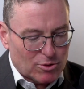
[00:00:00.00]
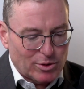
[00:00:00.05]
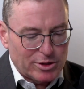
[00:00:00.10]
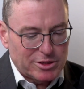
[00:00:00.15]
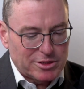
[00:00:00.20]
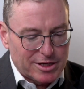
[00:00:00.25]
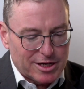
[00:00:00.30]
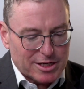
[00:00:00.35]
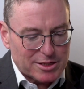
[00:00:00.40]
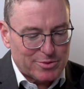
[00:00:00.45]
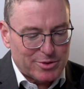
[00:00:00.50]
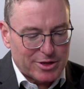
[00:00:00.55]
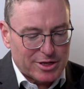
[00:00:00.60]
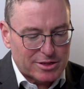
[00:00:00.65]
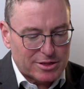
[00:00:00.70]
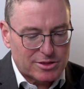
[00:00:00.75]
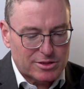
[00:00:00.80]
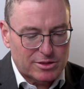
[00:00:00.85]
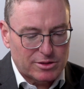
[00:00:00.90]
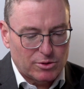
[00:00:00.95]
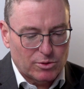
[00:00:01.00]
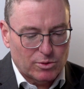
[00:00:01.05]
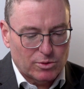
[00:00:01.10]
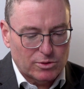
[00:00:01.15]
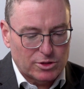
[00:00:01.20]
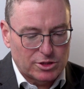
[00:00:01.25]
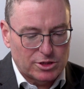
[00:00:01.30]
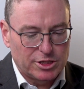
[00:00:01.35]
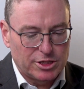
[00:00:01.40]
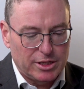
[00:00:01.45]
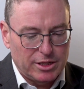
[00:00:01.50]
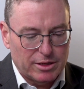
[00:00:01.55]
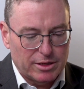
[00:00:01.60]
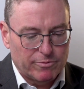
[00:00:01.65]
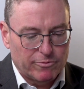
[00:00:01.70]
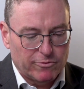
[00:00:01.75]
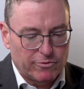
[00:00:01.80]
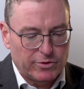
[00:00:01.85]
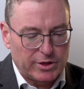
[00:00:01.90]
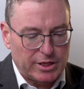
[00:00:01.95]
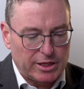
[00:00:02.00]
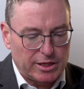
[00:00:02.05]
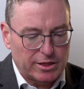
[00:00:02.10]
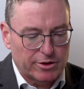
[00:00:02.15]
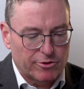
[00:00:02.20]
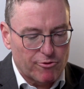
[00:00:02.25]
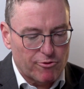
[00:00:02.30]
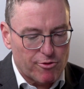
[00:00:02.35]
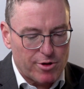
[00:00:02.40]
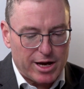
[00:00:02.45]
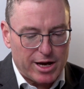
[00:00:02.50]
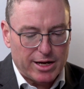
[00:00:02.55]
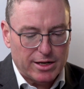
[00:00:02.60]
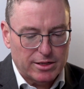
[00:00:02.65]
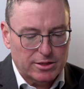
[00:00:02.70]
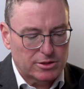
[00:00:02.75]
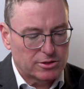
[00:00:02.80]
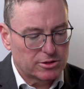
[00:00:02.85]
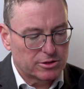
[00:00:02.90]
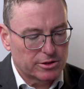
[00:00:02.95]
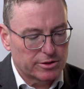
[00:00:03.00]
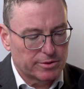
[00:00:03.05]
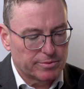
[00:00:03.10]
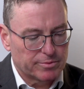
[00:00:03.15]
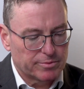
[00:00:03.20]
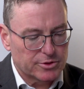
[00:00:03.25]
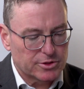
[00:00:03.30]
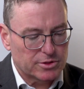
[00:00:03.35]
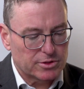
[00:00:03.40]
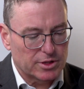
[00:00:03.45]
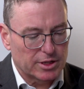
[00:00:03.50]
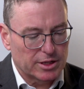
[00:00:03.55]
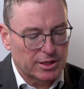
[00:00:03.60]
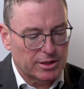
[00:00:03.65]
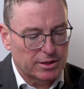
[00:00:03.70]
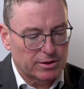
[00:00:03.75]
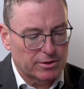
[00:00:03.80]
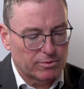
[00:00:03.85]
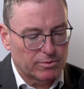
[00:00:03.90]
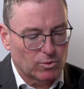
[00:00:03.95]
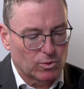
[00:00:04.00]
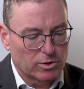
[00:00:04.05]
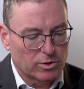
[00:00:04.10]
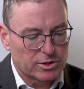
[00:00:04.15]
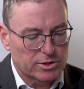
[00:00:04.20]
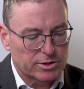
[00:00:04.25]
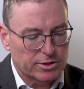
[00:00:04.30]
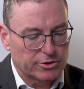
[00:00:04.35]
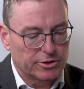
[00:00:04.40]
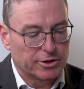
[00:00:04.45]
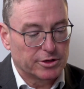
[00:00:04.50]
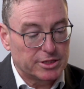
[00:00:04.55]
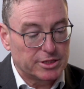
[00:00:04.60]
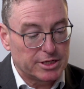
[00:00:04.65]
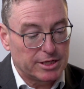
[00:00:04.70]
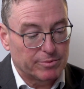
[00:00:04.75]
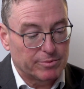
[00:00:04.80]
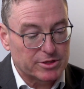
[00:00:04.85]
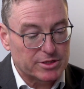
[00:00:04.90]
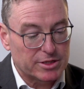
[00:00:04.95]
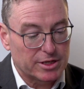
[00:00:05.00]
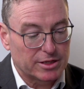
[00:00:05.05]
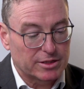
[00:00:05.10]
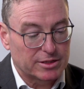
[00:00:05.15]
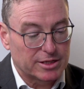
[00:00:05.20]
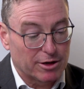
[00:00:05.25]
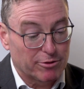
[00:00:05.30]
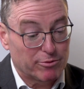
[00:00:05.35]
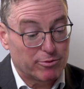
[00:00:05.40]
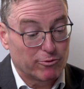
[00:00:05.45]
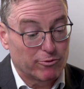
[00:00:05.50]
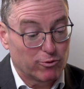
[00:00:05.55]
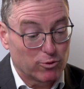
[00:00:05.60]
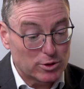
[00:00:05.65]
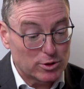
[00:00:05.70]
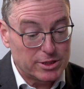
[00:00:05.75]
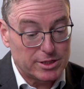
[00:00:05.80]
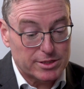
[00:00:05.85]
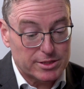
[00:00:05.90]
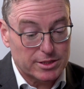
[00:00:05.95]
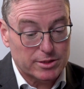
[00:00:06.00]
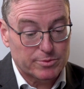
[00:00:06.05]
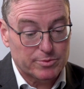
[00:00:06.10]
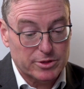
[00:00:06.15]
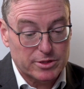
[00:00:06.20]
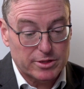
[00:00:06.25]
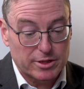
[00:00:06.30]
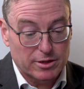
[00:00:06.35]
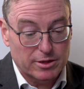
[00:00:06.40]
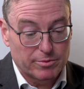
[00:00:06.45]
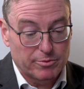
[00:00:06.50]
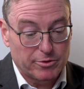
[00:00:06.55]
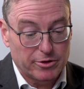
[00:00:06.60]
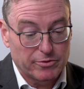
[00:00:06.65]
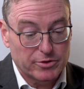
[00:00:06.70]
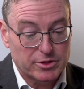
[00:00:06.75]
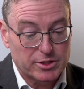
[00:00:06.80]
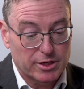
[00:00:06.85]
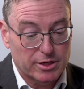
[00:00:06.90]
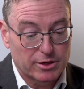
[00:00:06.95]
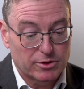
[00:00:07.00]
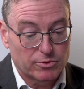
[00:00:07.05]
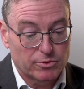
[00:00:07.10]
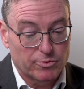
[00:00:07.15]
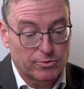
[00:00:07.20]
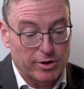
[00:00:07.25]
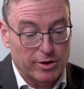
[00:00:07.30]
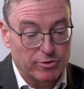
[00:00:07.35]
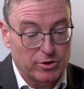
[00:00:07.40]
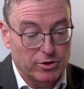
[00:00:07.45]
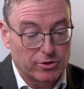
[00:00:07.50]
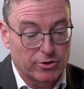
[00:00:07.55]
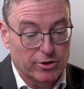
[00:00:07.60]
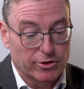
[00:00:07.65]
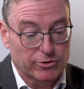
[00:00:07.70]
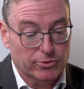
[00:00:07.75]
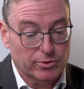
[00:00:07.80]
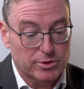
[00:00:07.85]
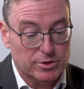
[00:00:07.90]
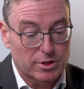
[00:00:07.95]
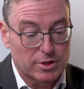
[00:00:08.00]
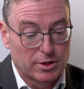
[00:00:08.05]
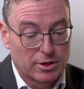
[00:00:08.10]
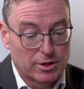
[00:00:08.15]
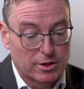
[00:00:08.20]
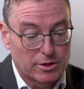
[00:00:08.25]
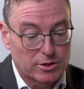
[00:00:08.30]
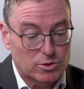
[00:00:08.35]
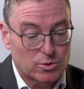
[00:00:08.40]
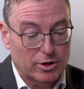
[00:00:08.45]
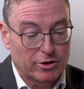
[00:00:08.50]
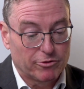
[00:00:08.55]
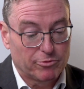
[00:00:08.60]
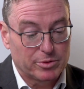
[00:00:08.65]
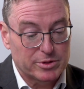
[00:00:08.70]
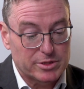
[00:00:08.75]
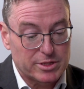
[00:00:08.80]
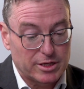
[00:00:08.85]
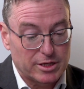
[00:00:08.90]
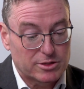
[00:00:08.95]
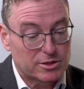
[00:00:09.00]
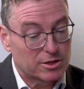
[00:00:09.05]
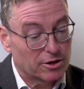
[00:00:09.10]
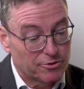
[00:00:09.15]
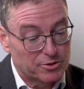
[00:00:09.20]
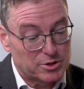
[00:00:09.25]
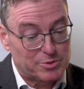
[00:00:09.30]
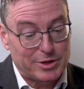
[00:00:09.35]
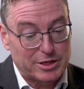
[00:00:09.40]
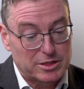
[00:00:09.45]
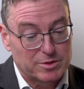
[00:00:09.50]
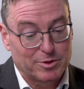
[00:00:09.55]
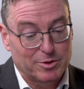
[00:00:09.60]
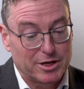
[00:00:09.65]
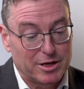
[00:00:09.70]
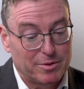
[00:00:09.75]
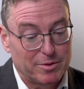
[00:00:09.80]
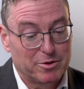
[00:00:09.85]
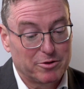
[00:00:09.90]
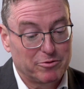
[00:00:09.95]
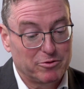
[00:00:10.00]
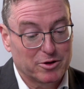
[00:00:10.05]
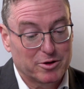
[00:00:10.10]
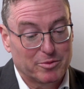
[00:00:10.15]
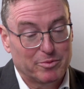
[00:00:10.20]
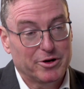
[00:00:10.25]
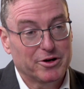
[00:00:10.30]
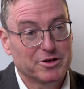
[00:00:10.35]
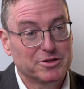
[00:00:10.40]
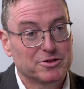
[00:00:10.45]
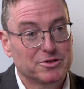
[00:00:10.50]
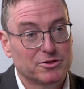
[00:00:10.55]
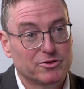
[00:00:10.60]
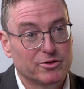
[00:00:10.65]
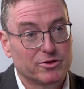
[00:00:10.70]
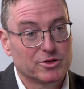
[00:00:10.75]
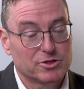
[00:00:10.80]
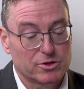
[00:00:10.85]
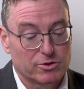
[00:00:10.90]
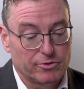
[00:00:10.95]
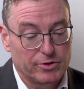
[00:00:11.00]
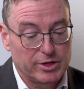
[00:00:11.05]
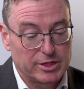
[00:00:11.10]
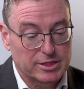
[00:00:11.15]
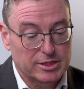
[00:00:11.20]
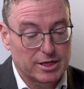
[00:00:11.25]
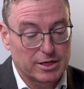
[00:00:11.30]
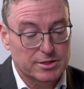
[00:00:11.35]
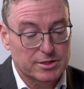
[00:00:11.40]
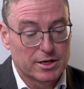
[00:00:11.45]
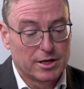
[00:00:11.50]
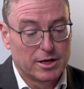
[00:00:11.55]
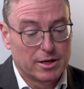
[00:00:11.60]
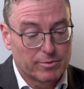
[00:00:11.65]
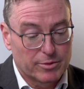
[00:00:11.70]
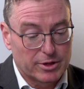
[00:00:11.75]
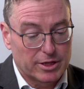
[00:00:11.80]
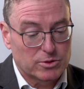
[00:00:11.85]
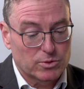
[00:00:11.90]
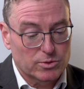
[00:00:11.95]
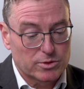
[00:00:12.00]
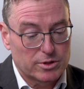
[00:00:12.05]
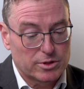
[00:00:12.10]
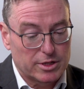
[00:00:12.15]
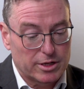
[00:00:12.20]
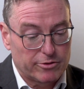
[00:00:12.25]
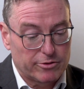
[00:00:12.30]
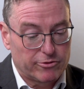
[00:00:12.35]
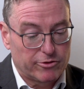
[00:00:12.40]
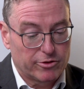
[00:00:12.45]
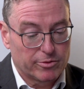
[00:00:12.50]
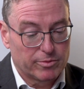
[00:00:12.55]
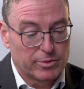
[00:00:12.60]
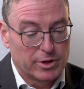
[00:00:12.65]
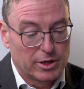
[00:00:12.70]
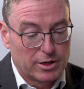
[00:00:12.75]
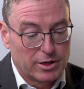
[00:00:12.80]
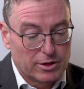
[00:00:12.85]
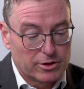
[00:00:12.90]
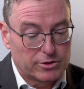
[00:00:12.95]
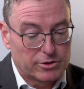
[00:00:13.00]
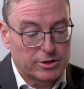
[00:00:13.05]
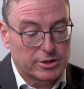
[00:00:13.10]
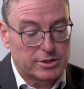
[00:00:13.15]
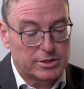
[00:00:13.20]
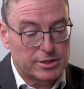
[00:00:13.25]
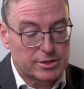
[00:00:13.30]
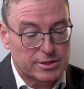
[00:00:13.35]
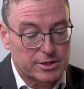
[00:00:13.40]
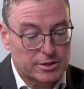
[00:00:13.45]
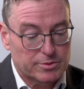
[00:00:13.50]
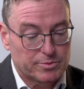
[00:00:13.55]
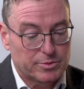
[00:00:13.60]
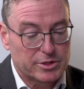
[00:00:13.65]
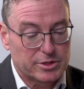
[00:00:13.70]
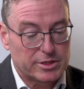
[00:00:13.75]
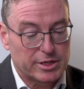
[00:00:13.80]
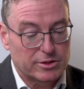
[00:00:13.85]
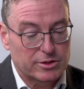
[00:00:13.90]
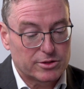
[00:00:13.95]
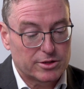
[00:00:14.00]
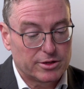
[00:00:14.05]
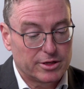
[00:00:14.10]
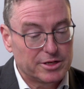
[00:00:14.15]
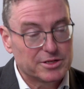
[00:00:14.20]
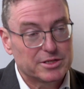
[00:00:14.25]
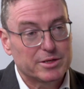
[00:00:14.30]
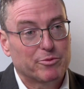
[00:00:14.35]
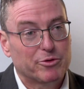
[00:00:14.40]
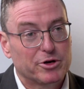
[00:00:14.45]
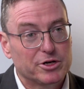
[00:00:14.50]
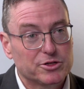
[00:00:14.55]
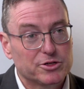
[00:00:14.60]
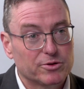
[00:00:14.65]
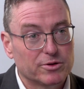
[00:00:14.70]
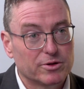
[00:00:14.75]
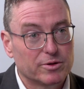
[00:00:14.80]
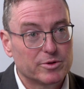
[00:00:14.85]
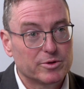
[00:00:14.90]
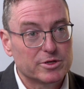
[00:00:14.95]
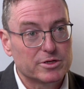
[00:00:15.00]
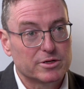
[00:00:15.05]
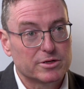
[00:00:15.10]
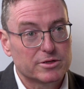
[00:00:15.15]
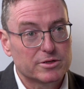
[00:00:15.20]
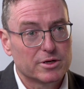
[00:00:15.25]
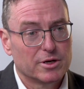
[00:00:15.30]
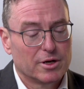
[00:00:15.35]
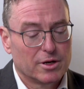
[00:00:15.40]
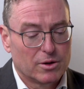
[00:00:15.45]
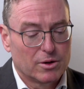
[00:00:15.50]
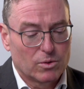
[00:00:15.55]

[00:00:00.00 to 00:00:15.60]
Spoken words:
according to NicePass, your GMV in rand terms was 13%, down from 46% in the previous year, and your revenue growth was 12%. Still a respectable number if you compare it to traditional retailers, but that's also down from 36%. So there is some pressure on the business.